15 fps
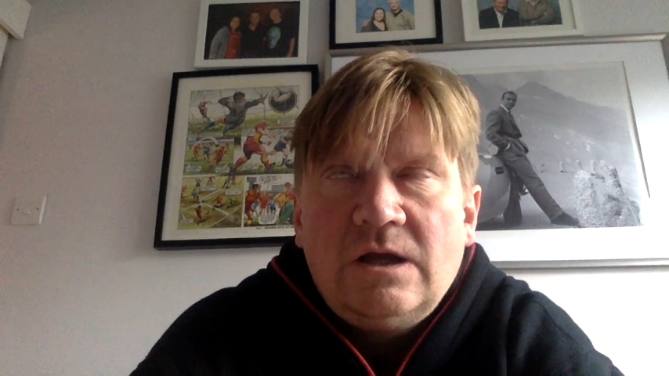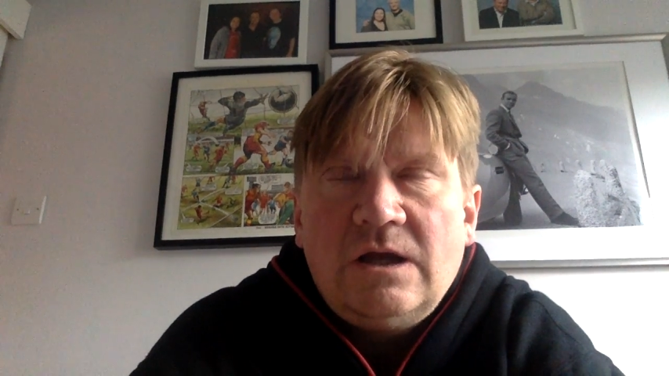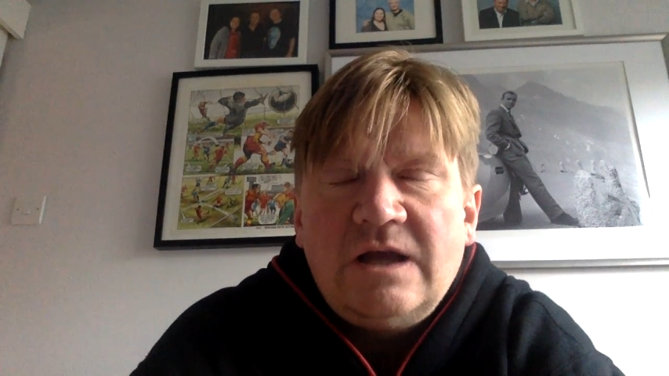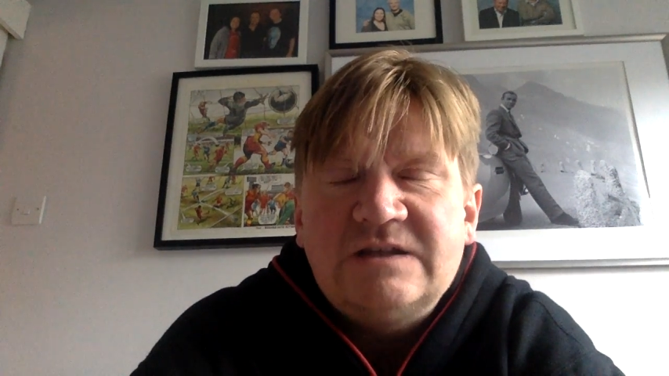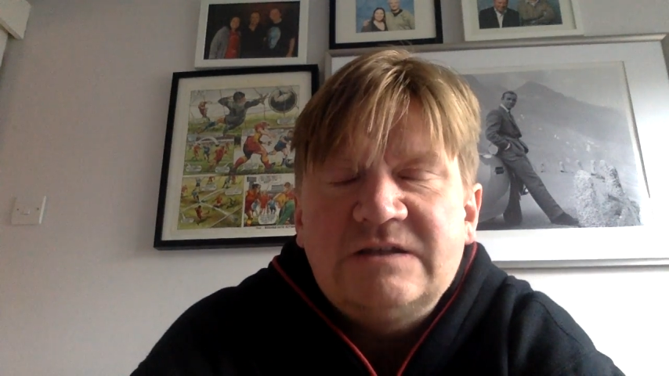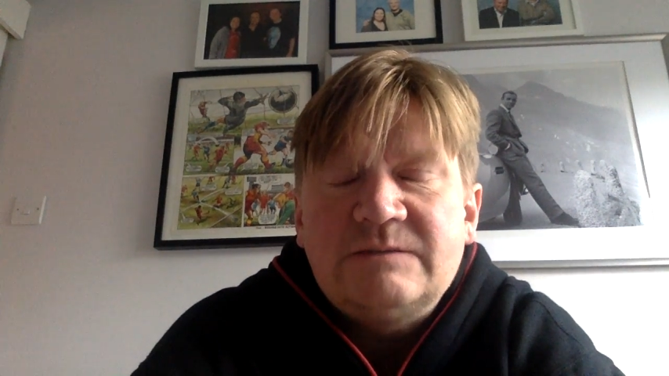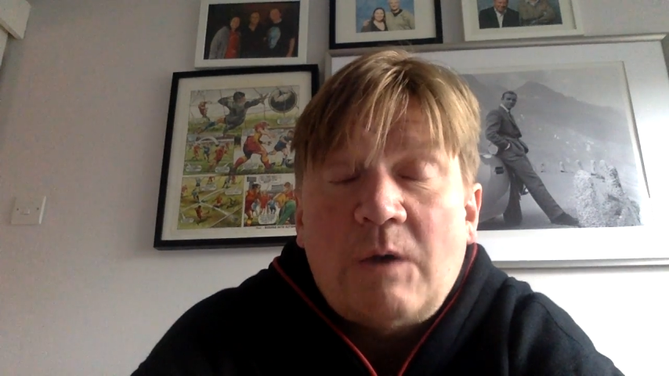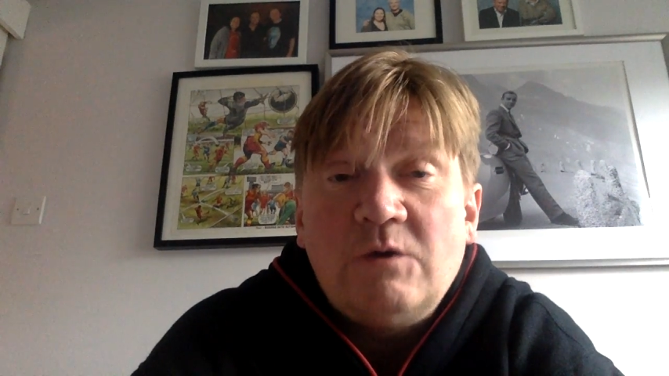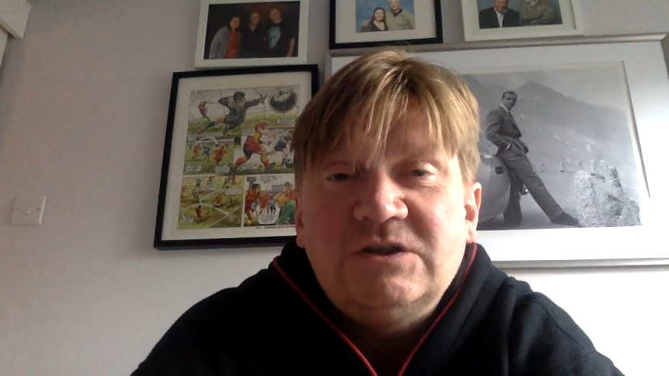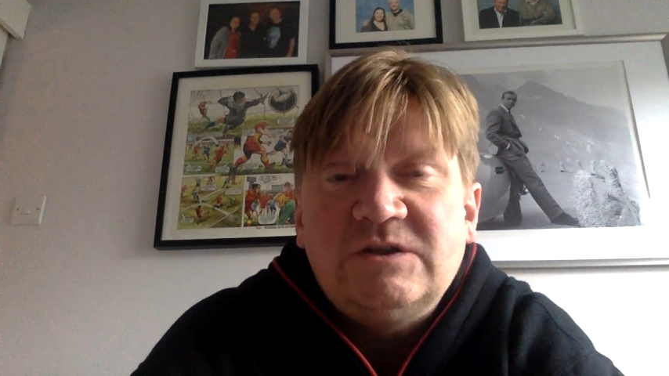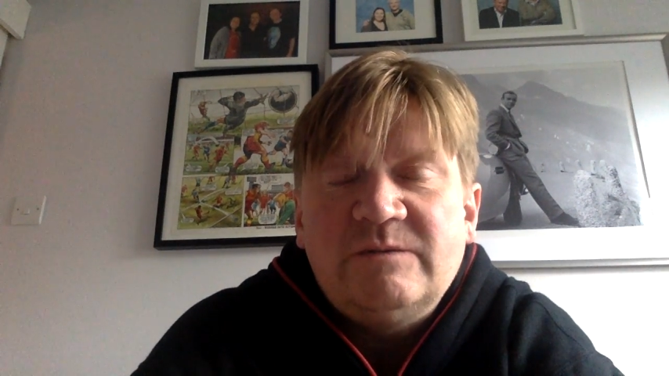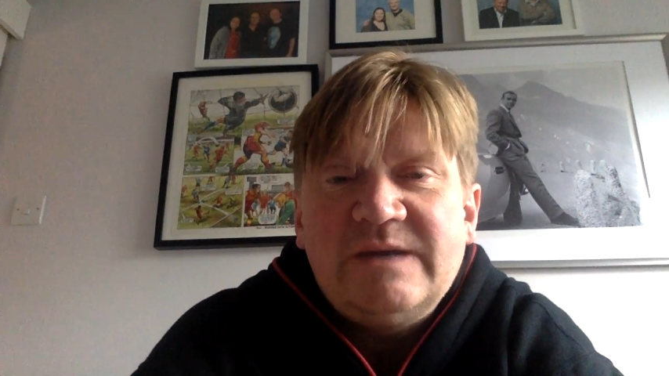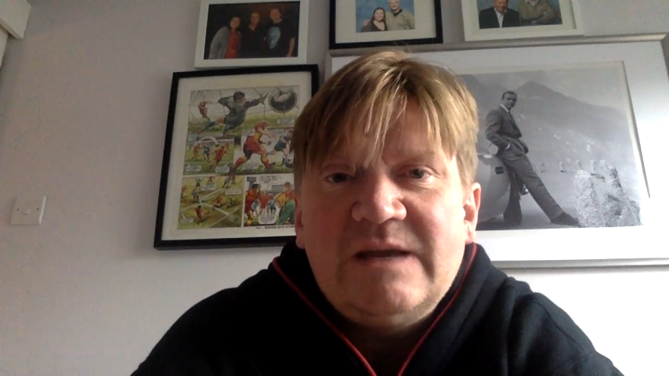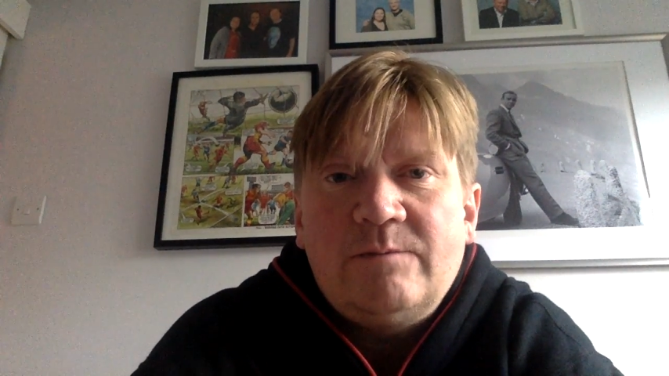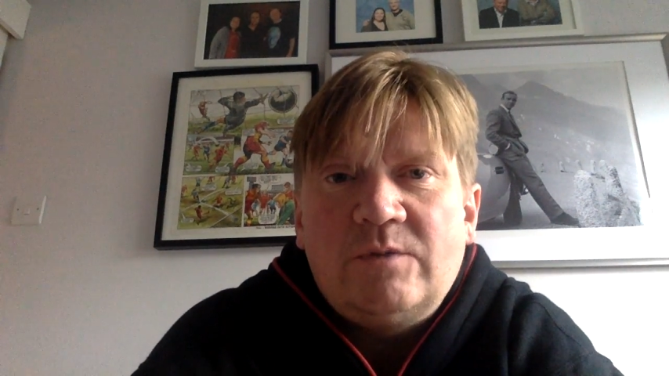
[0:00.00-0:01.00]
It's supposed to
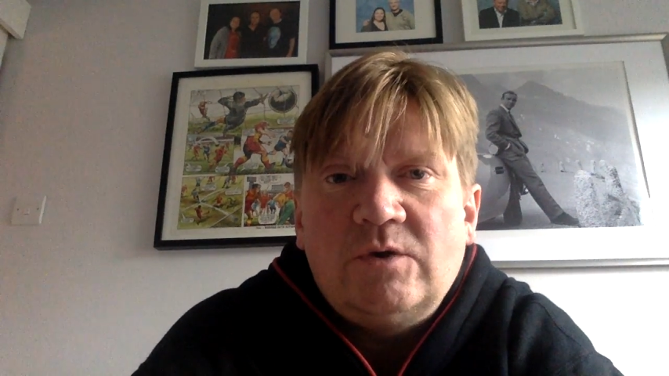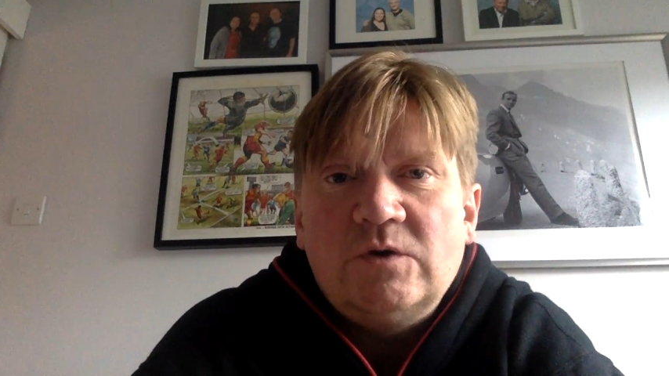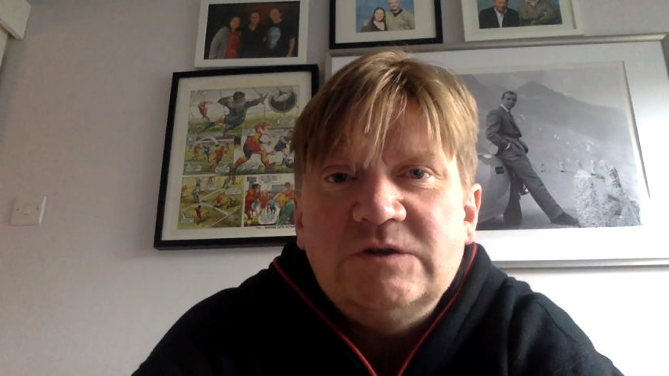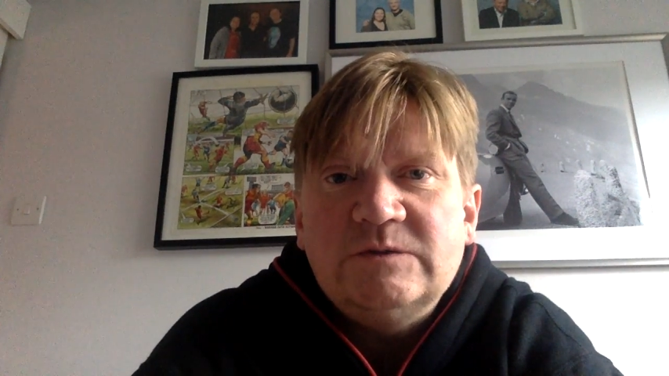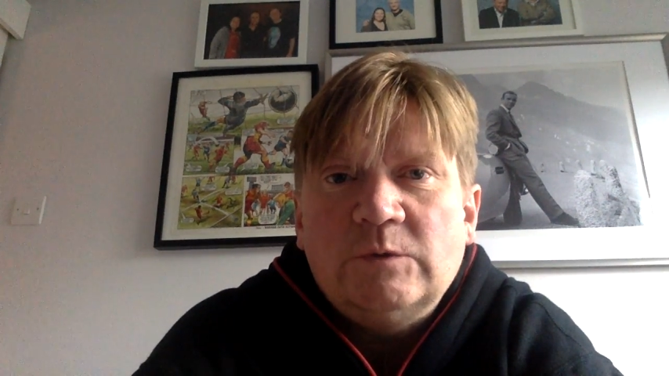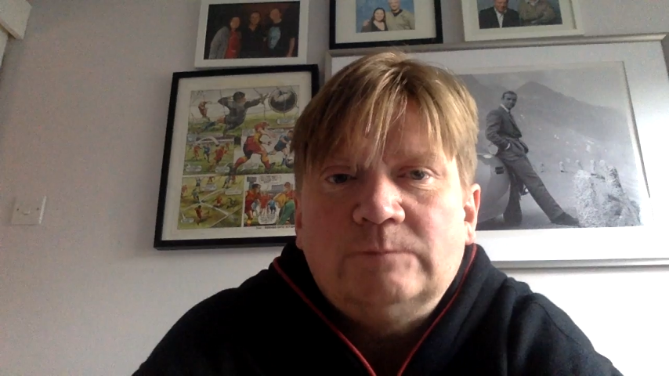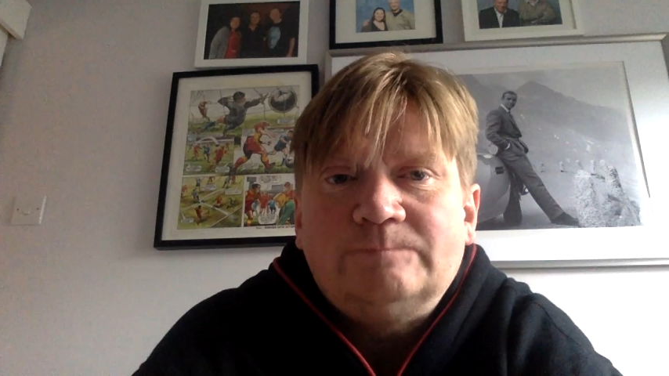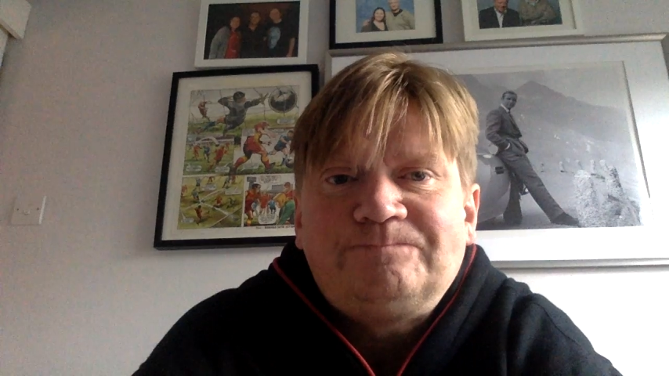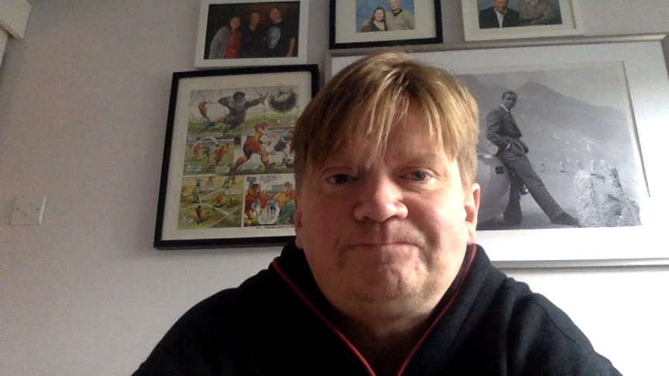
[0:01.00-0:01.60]
be implausible.